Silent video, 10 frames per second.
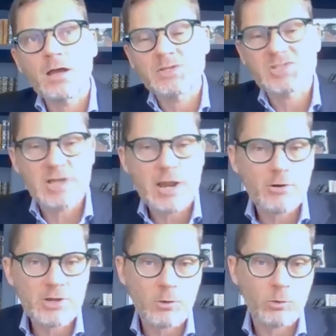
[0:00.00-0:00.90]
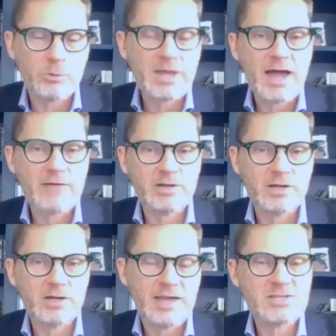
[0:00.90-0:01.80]
scenario where we have
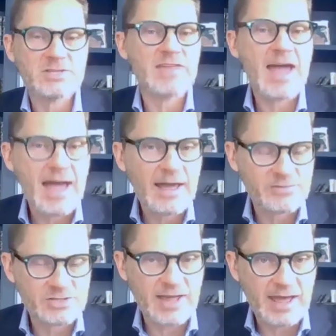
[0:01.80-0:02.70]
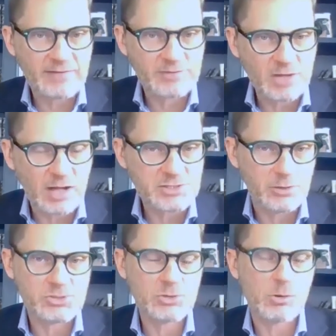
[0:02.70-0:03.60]
a case of the haves and the have-nots,
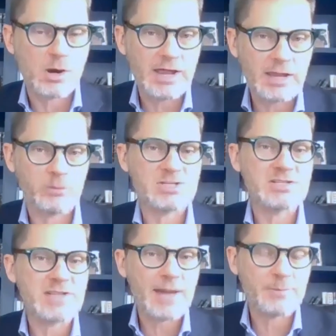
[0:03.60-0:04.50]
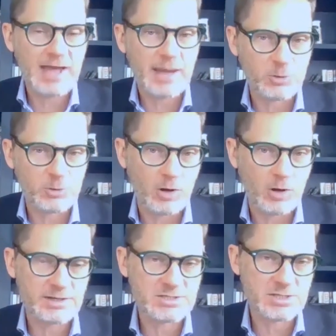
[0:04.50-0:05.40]
those who are able to tap capital
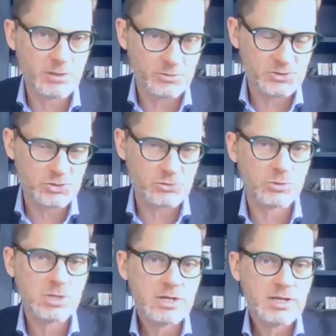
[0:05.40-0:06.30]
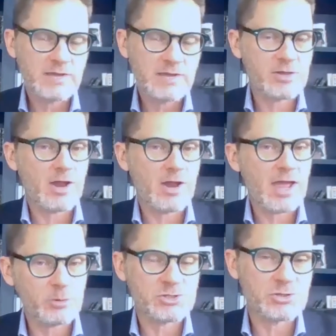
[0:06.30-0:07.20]
markets and those who, if they're
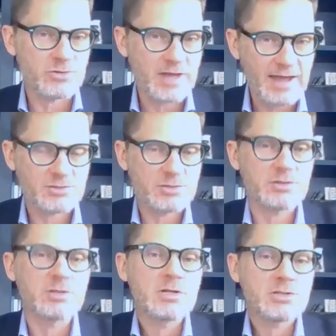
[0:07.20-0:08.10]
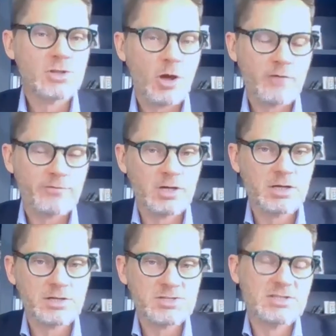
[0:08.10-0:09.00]
able to, they have to
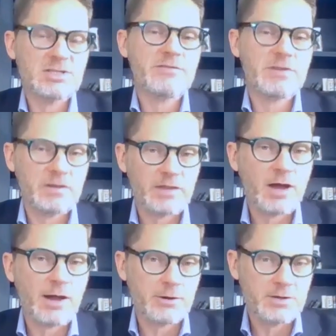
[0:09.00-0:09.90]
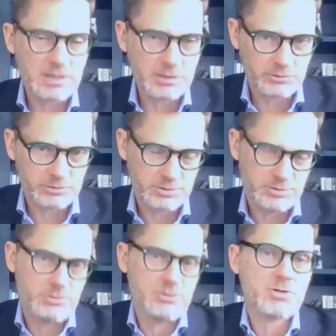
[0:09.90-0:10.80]
offer a significantly higher yield
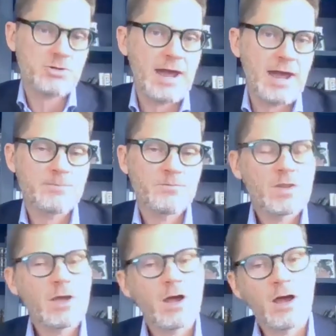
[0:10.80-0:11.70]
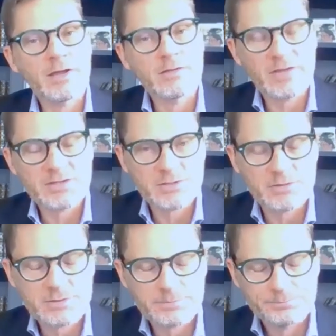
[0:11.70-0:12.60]
to attract
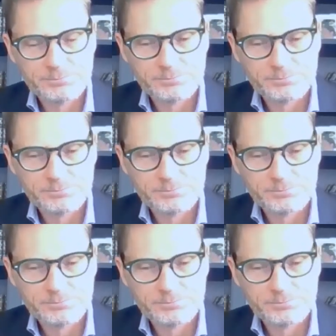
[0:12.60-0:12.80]
investors.